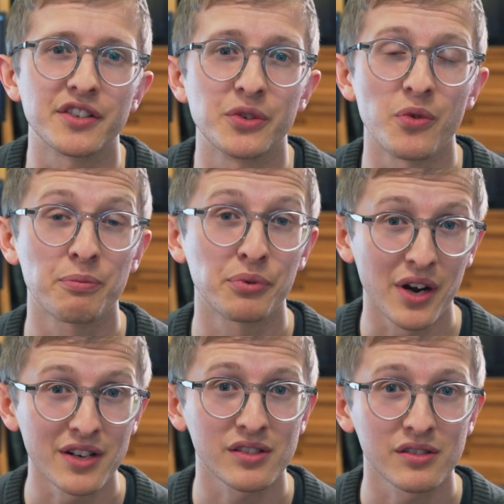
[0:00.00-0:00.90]
are to do with
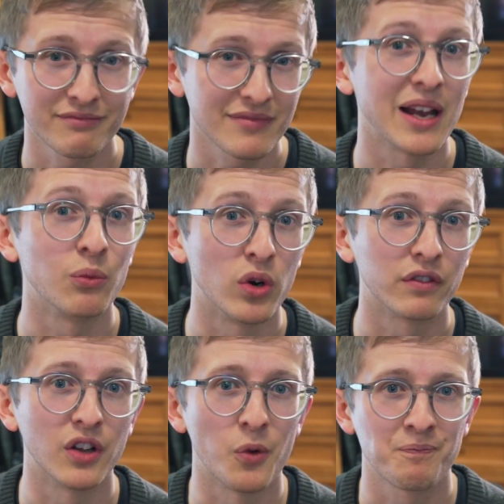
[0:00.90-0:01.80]
price and
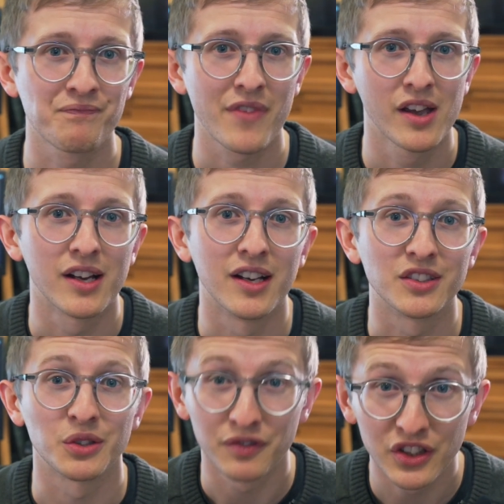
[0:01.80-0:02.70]
workflow. Uh,
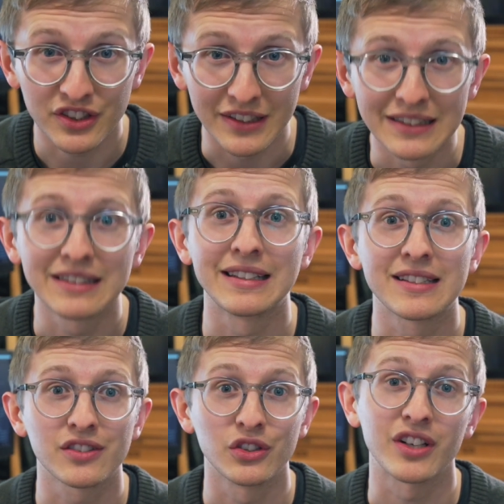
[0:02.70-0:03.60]
so firstly,
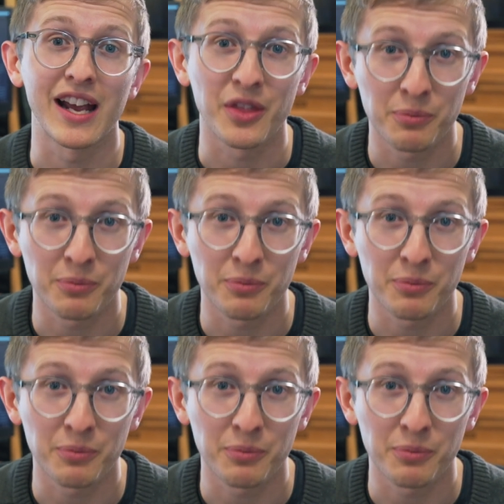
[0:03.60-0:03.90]
let's look at the